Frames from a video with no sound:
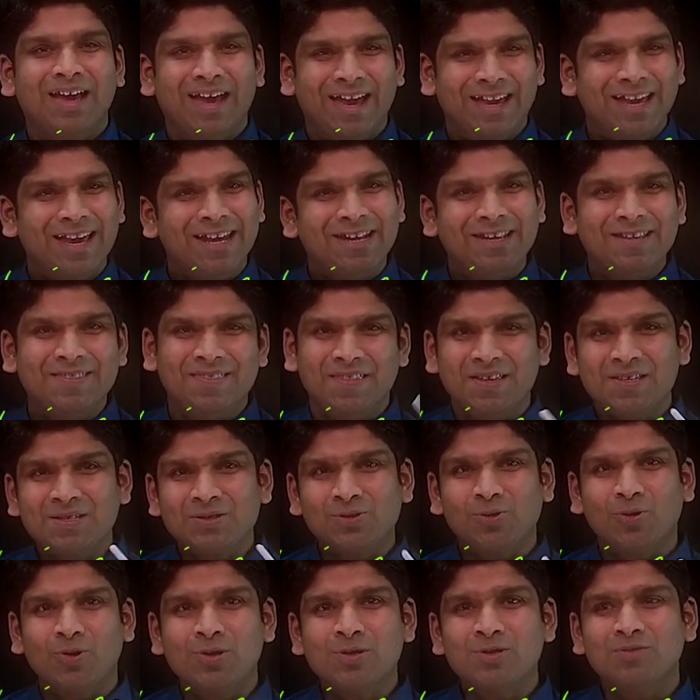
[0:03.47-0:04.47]
Again, in
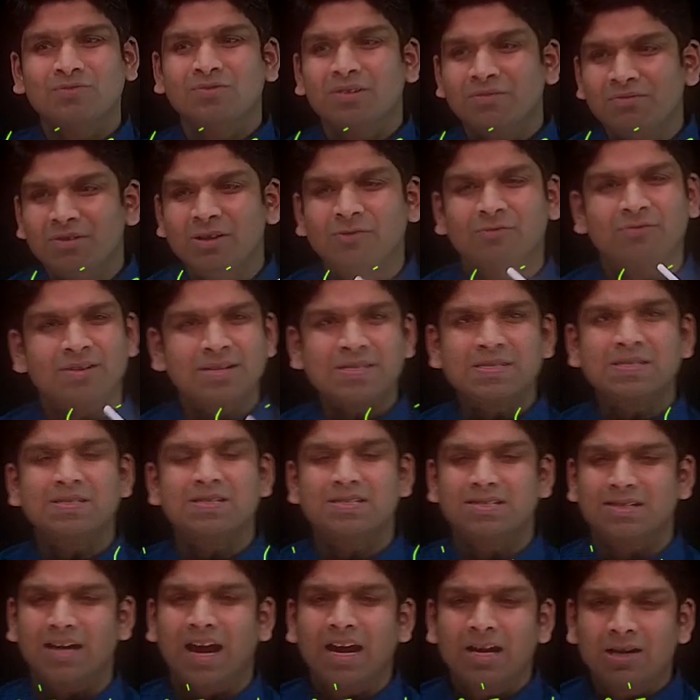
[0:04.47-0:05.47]
this course, we will first
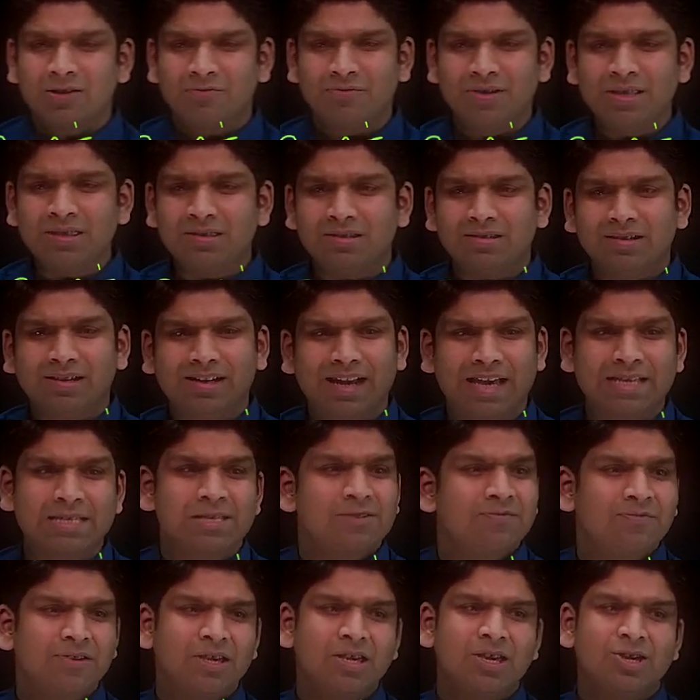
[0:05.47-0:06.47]
start with
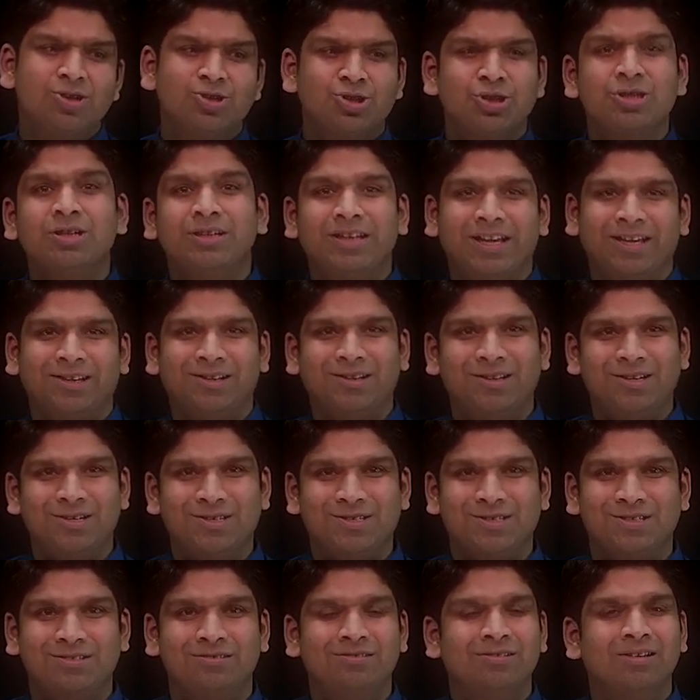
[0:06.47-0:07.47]
classification
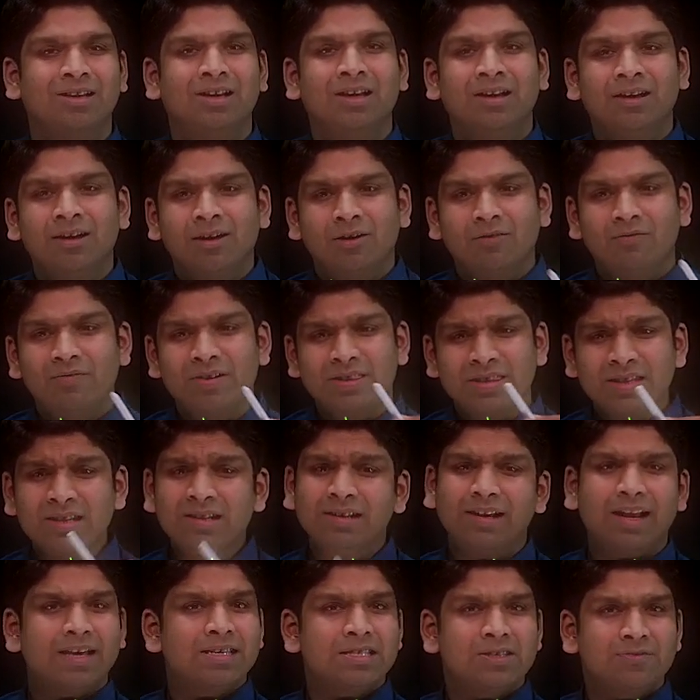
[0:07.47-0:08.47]
techniques.
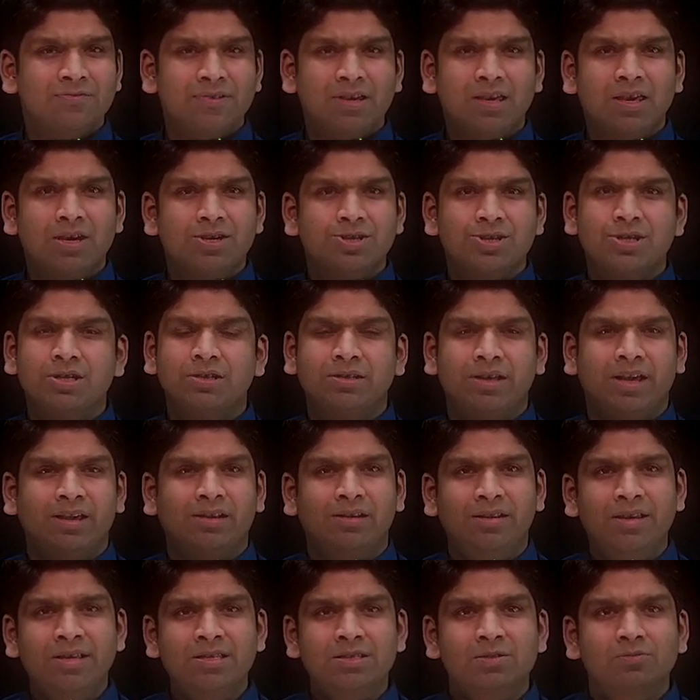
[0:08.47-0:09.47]
Within classification
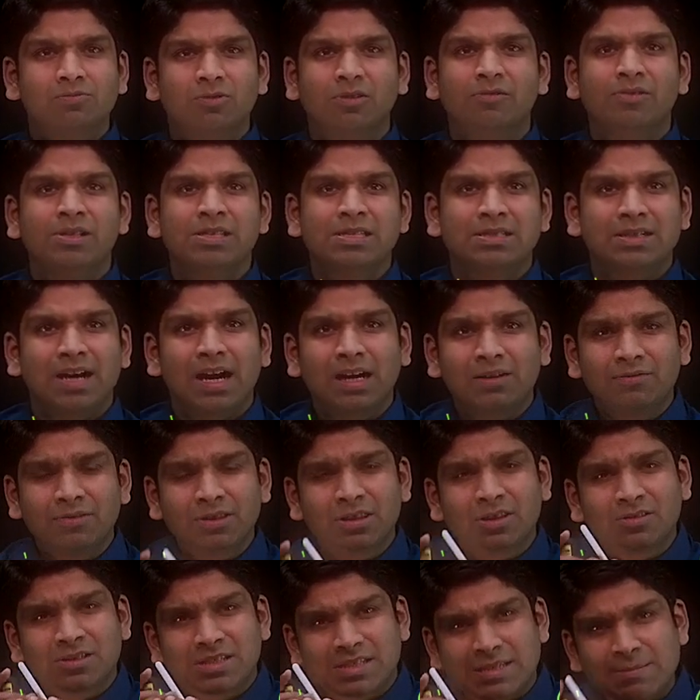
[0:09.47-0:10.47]
techniques, we will start
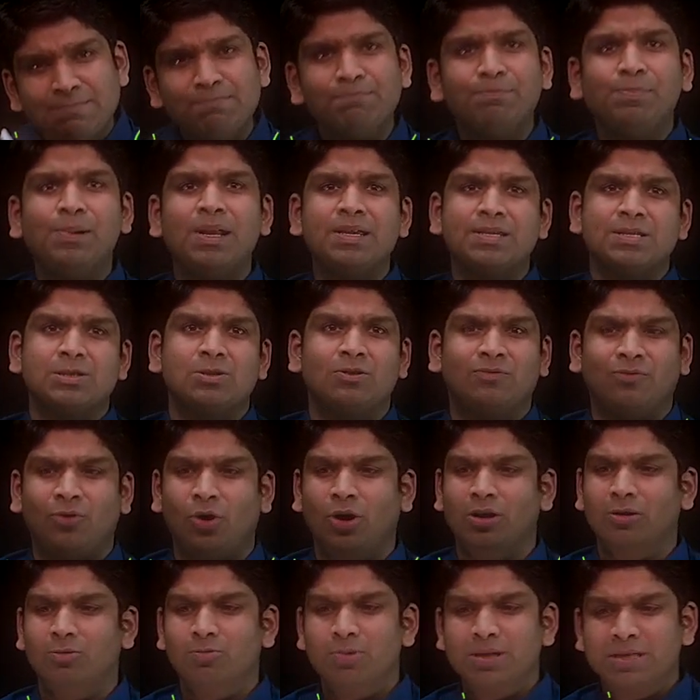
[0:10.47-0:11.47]
with the simplest of
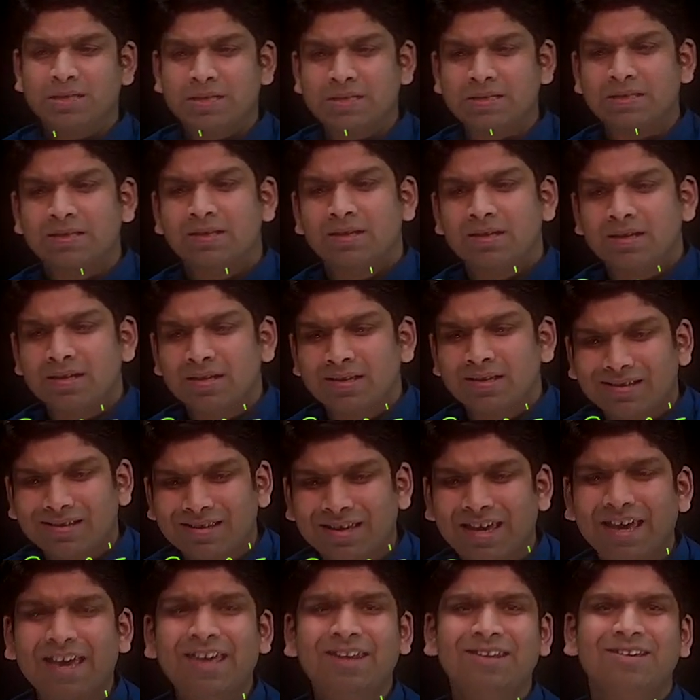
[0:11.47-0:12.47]
all, which is
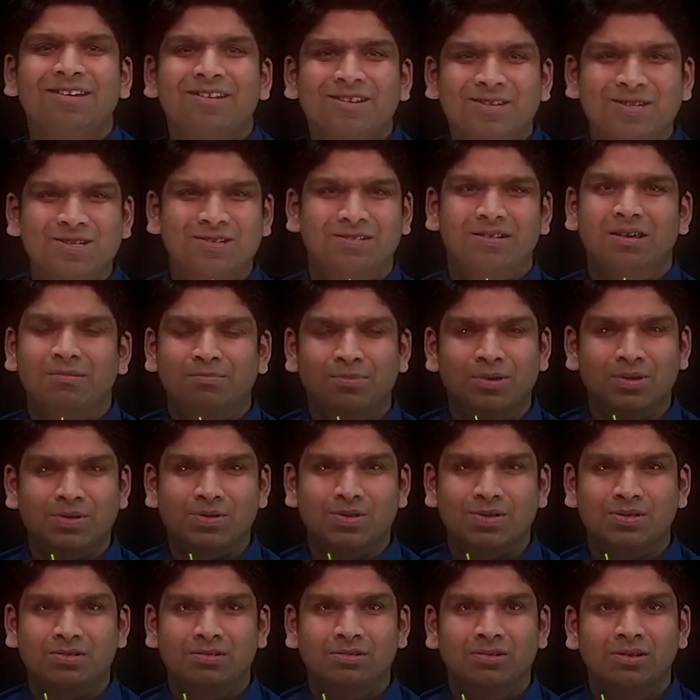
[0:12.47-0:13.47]
k nearest
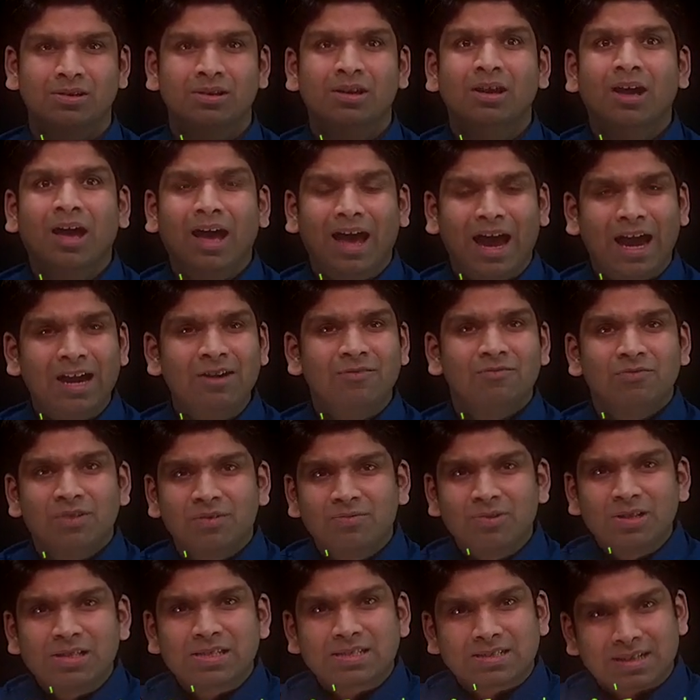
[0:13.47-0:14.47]
neighbors. And
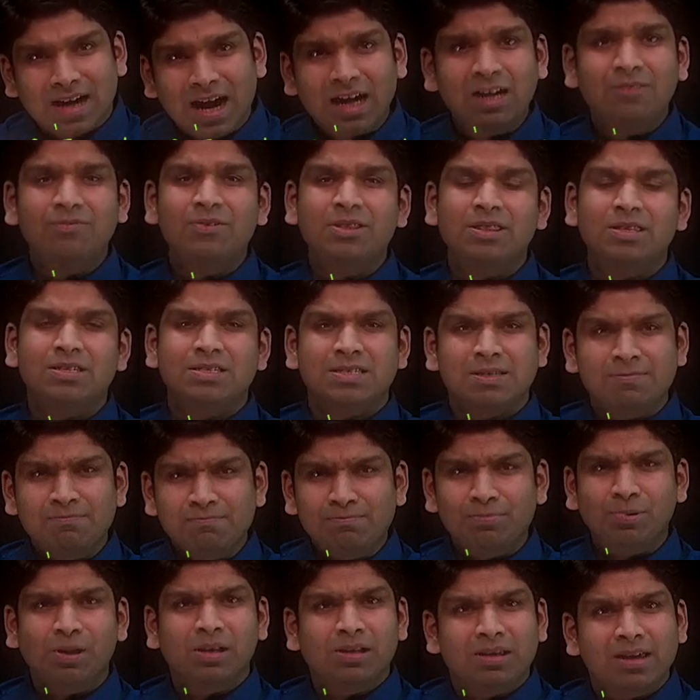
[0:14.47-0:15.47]
we will start with a
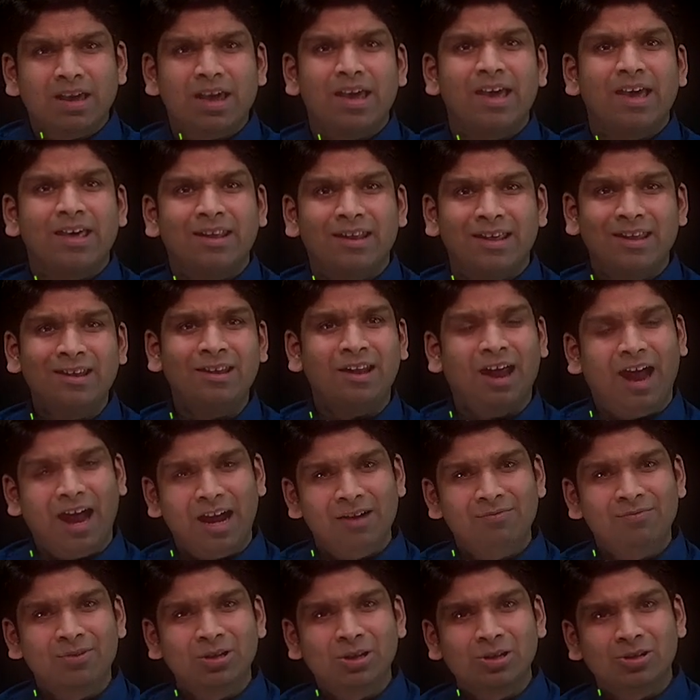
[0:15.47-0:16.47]
simple KNN
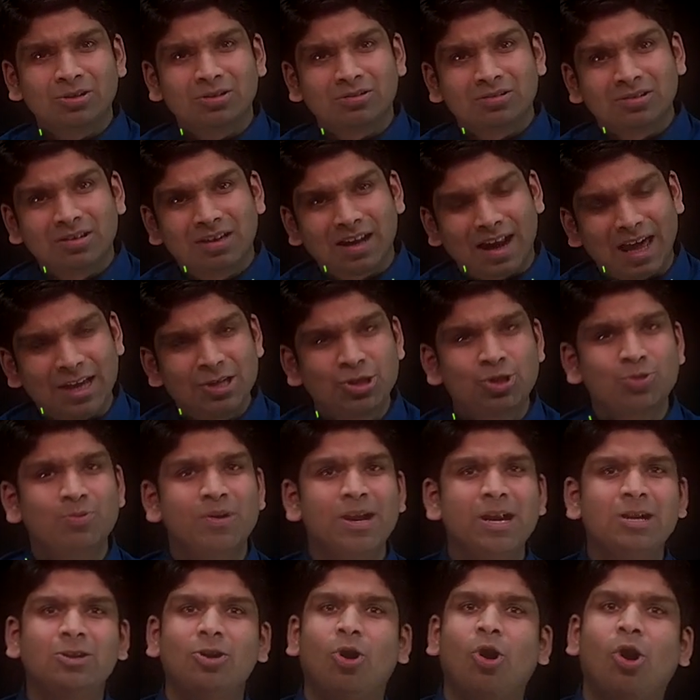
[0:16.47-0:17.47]
and we'll
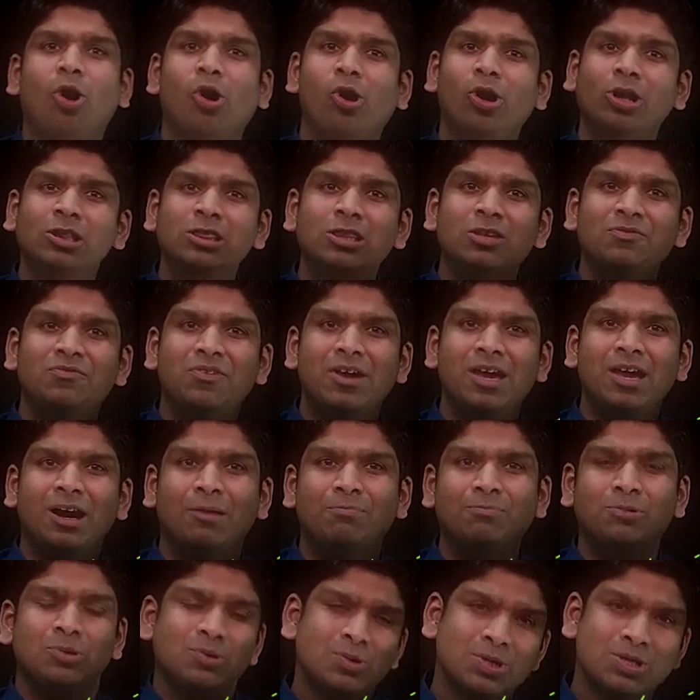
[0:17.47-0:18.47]
graduate all the way
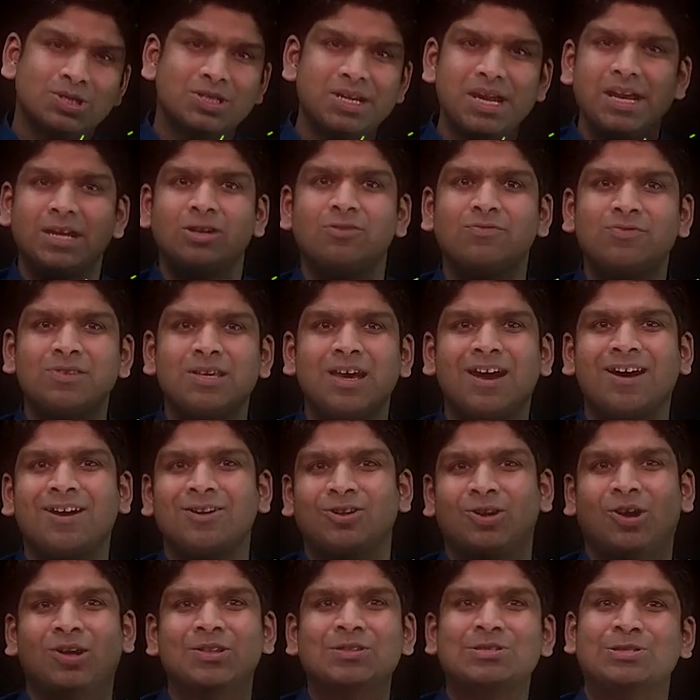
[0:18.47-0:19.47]
up to
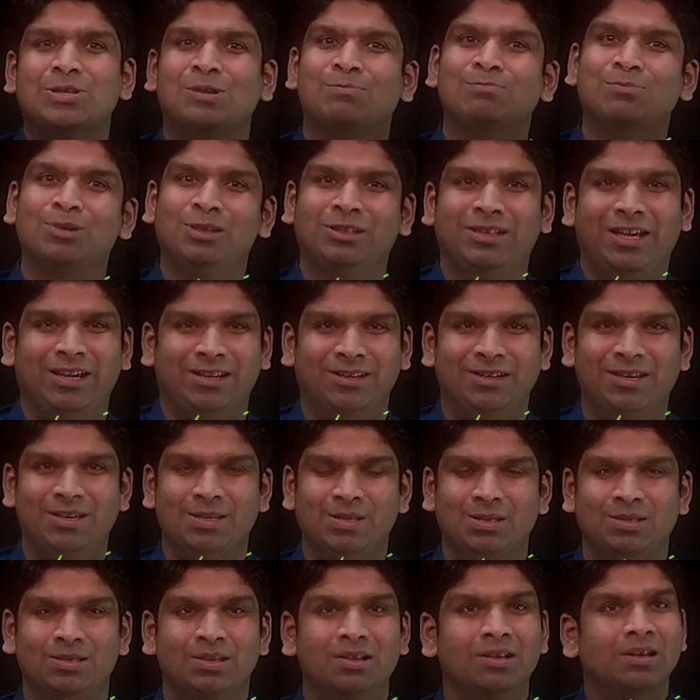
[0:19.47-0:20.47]
state-of-the-art ensemble
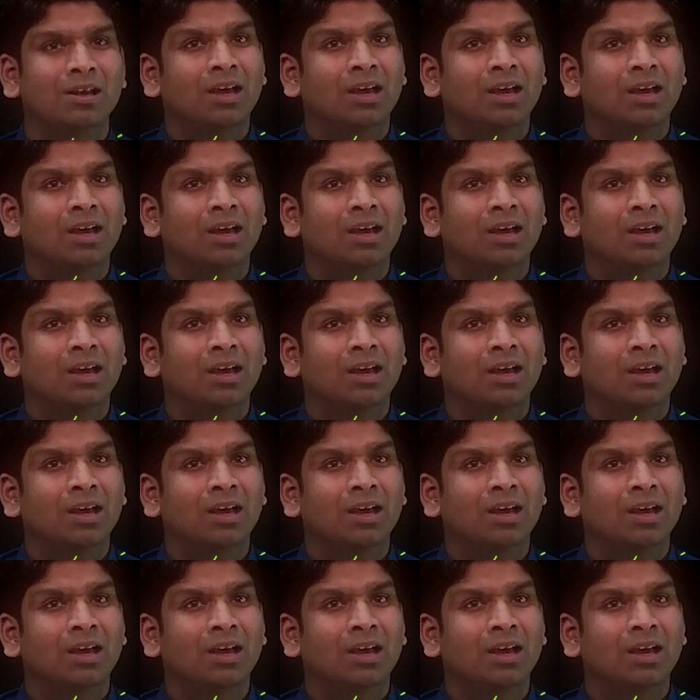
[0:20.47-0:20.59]
techniques.